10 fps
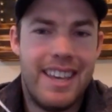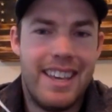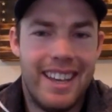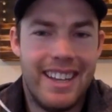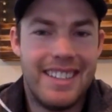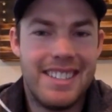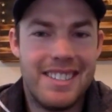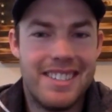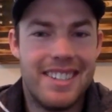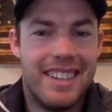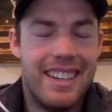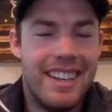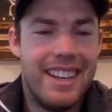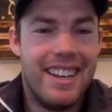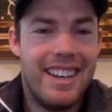and this is a
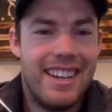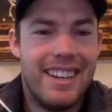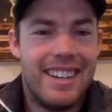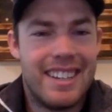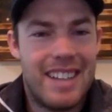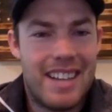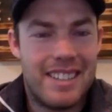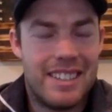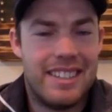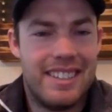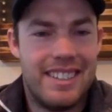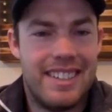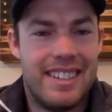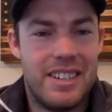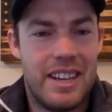classic,
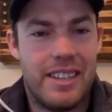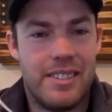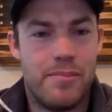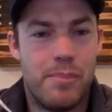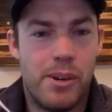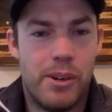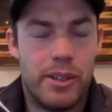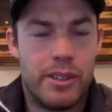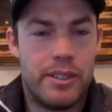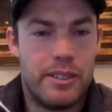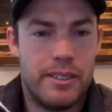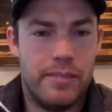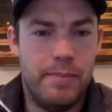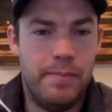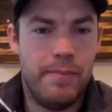case of boaters,
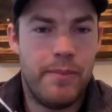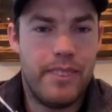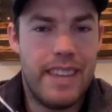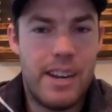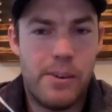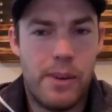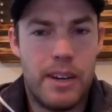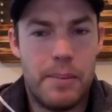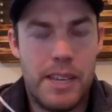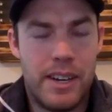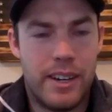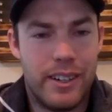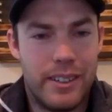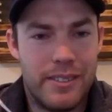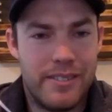they don't want to be
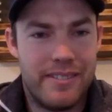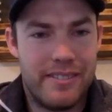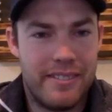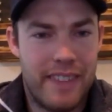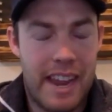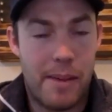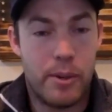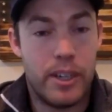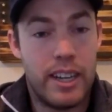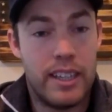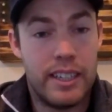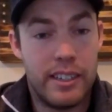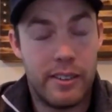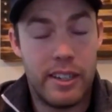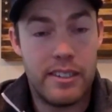heard hammering on their
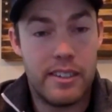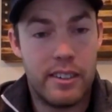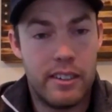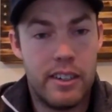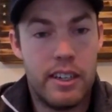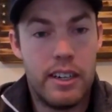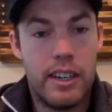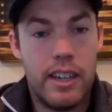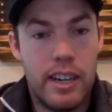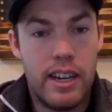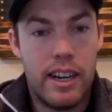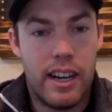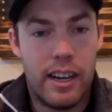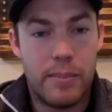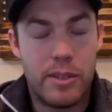thruster.
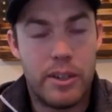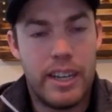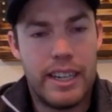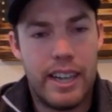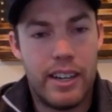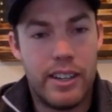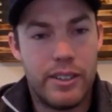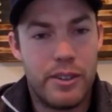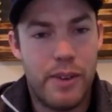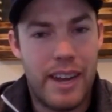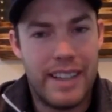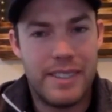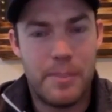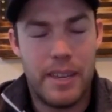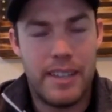So getting out of those quiet
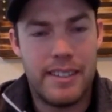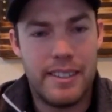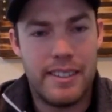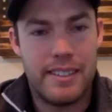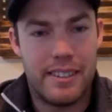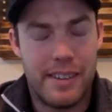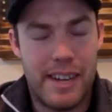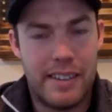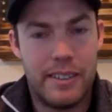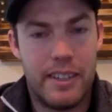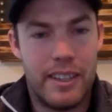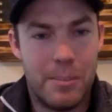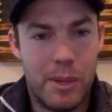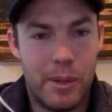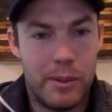spaces around other
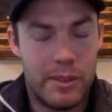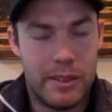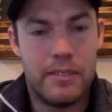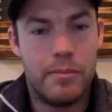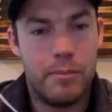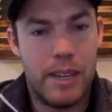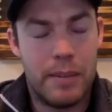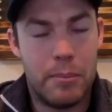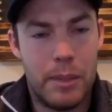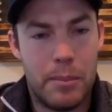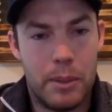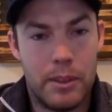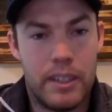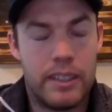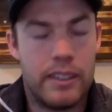boats and people
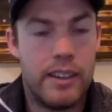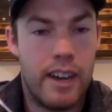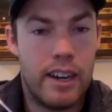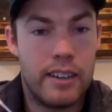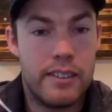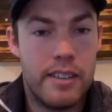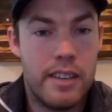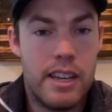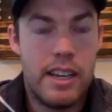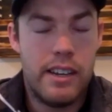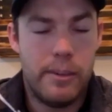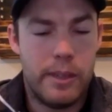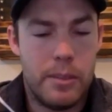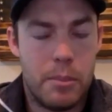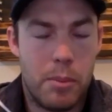along the docks with
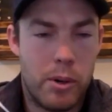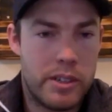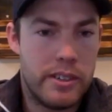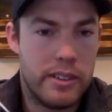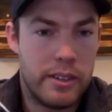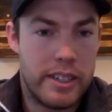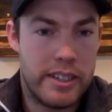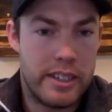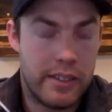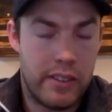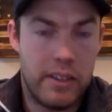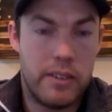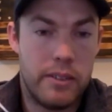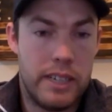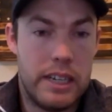the proportional thruster, if you
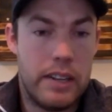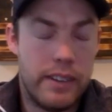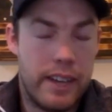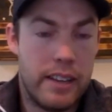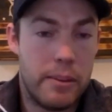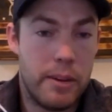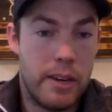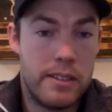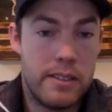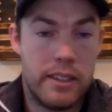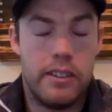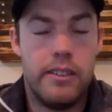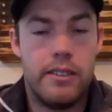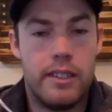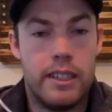don't need all that thrust and you're
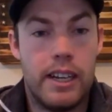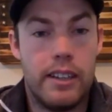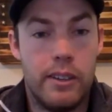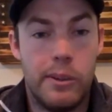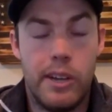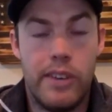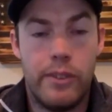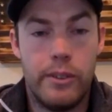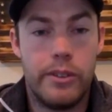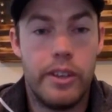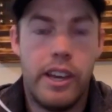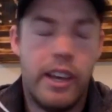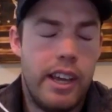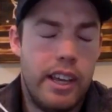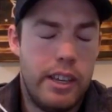using it at low levels,
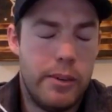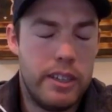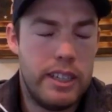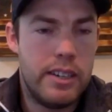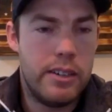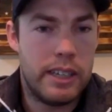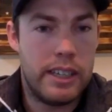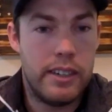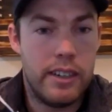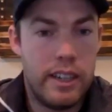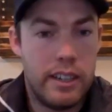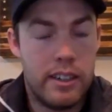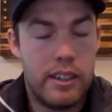you really don't hear it.